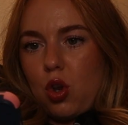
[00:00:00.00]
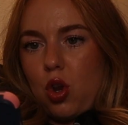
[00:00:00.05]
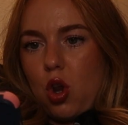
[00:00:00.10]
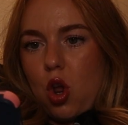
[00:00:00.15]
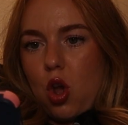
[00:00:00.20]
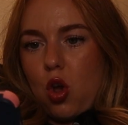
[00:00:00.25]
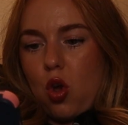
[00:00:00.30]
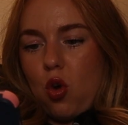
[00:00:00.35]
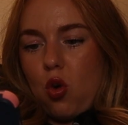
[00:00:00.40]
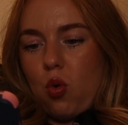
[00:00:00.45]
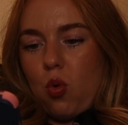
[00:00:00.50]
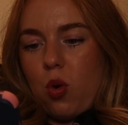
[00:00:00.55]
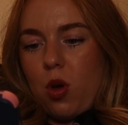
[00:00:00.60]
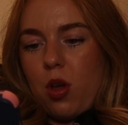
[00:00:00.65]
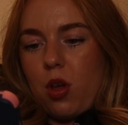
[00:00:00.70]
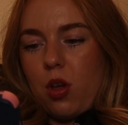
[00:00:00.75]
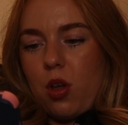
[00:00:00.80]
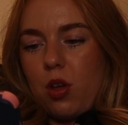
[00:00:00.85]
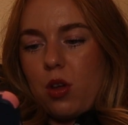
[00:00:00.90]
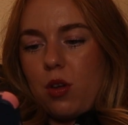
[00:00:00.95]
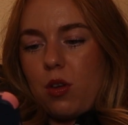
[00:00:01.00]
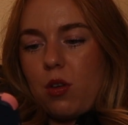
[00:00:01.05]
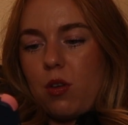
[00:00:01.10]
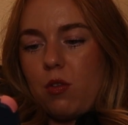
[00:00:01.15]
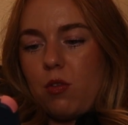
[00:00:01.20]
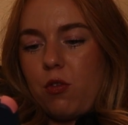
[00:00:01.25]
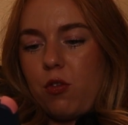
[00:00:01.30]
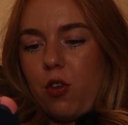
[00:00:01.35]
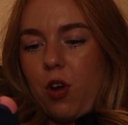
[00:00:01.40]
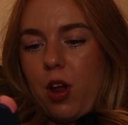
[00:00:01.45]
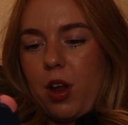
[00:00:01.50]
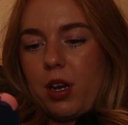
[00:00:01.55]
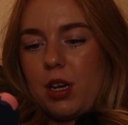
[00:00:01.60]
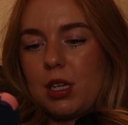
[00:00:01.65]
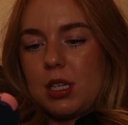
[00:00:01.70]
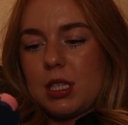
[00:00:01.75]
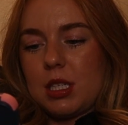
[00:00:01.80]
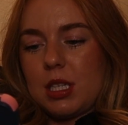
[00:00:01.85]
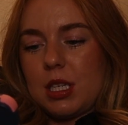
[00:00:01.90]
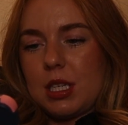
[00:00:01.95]
No
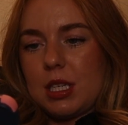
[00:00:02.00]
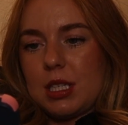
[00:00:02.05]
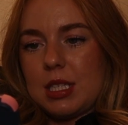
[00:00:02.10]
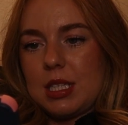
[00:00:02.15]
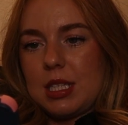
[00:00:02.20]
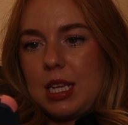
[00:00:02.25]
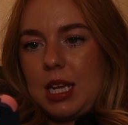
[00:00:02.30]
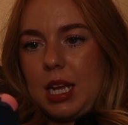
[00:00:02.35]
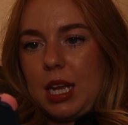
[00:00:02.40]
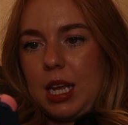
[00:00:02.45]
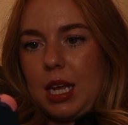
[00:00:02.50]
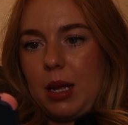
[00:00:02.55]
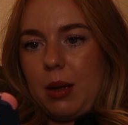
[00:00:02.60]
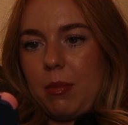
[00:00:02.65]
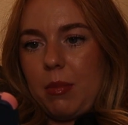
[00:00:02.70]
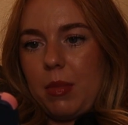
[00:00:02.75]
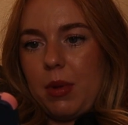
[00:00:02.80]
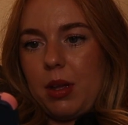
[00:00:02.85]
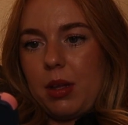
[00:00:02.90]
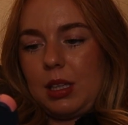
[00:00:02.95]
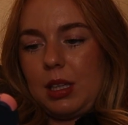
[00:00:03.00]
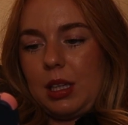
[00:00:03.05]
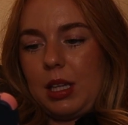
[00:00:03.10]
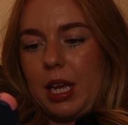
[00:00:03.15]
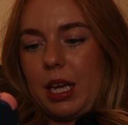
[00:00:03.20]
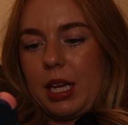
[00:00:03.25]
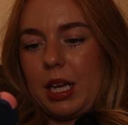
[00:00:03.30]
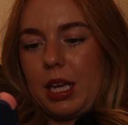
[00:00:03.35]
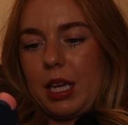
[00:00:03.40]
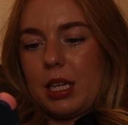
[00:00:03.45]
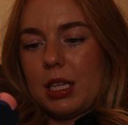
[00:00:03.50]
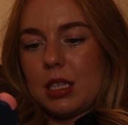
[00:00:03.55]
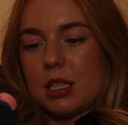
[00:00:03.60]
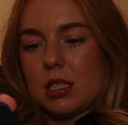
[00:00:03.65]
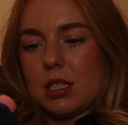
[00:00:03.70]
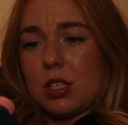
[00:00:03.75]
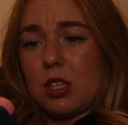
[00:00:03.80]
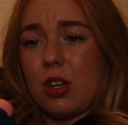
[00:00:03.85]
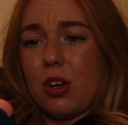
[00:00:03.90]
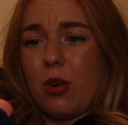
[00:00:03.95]
front seam
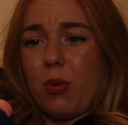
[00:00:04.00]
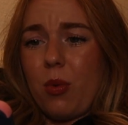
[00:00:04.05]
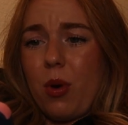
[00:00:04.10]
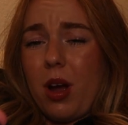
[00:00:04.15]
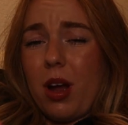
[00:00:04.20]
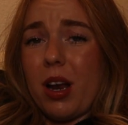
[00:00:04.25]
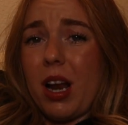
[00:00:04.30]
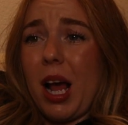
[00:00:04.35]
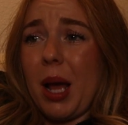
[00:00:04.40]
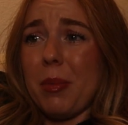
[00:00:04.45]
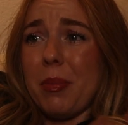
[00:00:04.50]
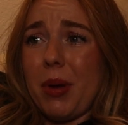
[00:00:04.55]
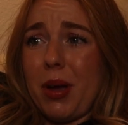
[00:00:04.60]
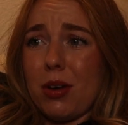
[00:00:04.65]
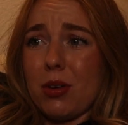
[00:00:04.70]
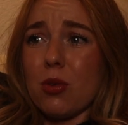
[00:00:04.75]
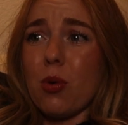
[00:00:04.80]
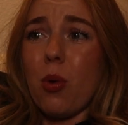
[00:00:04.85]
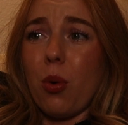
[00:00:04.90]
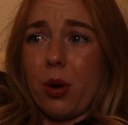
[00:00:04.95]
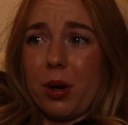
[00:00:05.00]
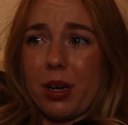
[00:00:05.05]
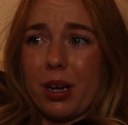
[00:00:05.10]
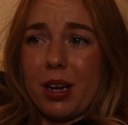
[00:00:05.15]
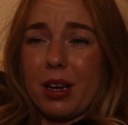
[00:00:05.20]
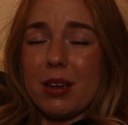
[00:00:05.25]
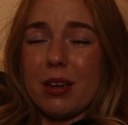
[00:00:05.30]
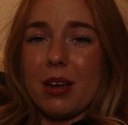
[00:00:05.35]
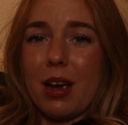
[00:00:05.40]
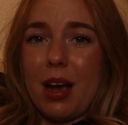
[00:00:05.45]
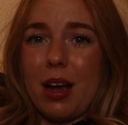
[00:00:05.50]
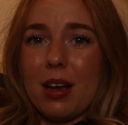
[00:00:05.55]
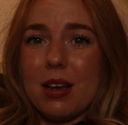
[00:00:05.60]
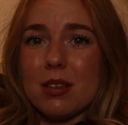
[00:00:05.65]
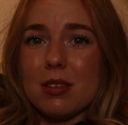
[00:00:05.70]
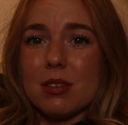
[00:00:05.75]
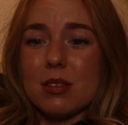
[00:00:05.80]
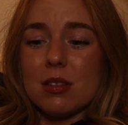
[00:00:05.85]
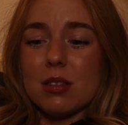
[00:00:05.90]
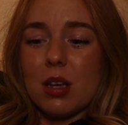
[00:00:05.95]
leggings. You know what? I bet Courtney
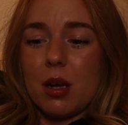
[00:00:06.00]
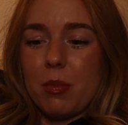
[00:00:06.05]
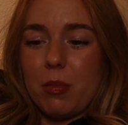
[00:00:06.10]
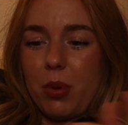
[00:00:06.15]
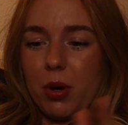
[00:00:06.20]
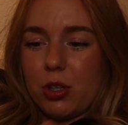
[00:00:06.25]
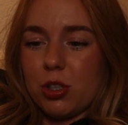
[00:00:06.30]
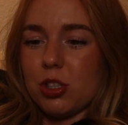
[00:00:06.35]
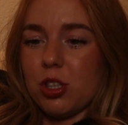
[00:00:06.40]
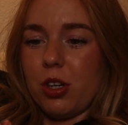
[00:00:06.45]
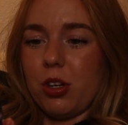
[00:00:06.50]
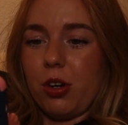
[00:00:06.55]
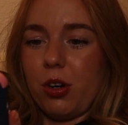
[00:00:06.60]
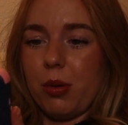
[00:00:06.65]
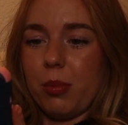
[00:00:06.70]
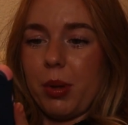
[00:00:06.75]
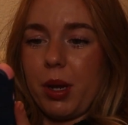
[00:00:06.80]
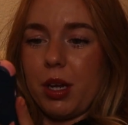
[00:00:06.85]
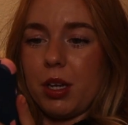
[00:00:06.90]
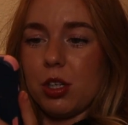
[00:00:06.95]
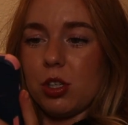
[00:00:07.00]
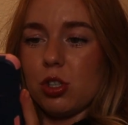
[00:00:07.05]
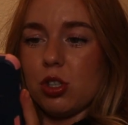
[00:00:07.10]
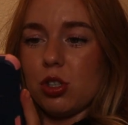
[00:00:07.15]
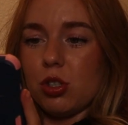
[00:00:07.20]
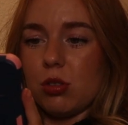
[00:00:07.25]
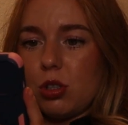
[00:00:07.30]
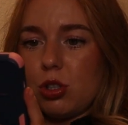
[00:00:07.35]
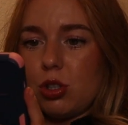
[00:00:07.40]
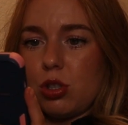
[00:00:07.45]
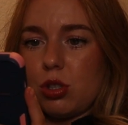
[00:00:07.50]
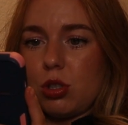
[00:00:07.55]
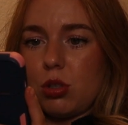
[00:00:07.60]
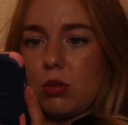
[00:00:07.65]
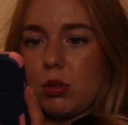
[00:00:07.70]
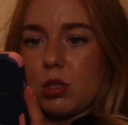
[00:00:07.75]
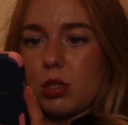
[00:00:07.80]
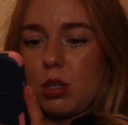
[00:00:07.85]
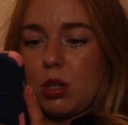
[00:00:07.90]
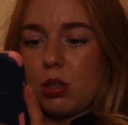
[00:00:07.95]
has a bunch on her page. She's
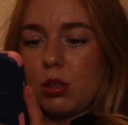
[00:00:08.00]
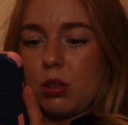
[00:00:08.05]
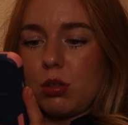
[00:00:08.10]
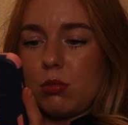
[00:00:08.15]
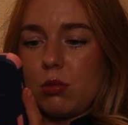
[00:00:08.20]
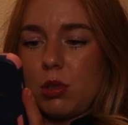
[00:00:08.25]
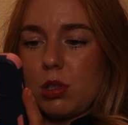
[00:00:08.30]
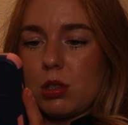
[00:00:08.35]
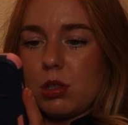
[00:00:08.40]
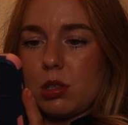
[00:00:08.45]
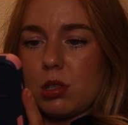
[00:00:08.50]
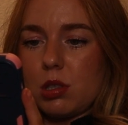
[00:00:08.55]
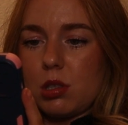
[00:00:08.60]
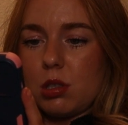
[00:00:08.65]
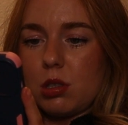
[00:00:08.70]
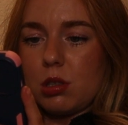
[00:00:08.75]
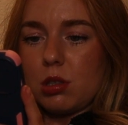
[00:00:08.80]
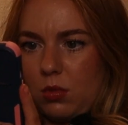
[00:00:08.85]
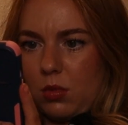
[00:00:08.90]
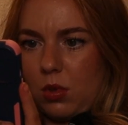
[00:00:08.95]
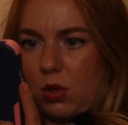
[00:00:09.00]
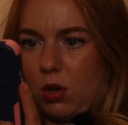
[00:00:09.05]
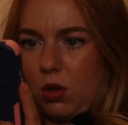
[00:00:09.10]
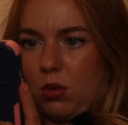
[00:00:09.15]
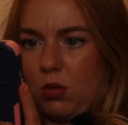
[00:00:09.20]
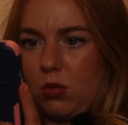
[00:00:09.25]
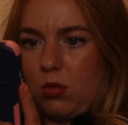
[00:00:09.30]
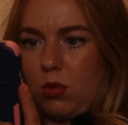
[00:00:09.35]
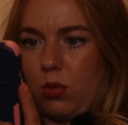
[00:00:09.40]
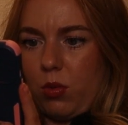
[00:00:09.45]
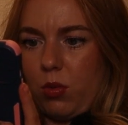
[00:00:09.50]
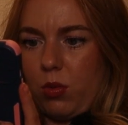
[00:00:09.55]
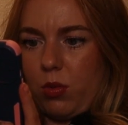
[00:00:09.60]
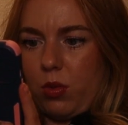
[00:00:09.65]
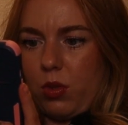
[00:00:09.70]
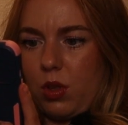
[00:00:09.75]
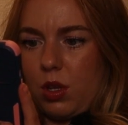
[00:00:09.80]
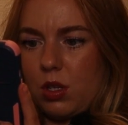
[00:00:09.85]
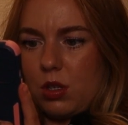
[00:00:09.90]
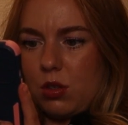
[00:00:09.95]
always got good ones. Oh,
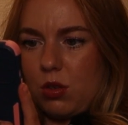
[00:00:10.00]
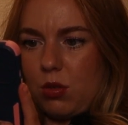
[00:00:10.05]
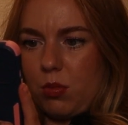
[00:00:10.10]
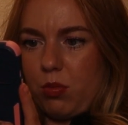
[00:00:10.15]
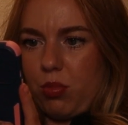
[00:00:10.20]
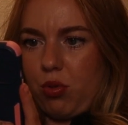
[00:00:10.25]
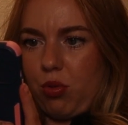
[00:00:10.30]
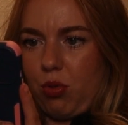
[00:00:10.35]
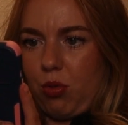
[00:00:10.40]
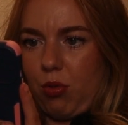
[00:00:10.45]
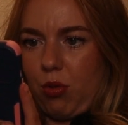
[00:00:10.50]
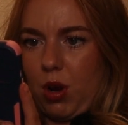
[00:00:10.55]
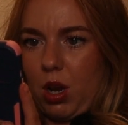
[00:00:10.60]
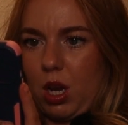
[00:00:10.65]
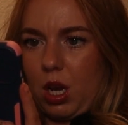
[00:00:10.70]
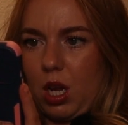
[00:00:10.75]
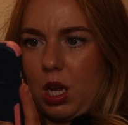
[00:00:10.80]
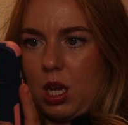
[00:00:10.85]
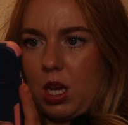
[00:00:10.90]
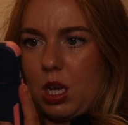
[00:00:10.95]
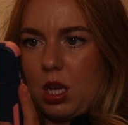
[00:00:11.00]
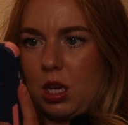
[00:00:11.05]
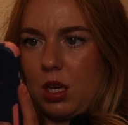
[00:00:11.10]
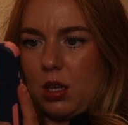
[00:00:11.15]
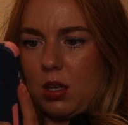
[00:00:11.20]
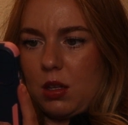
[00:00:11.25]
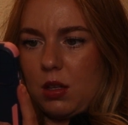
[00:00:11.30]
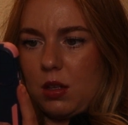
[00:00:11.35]
these are pretty.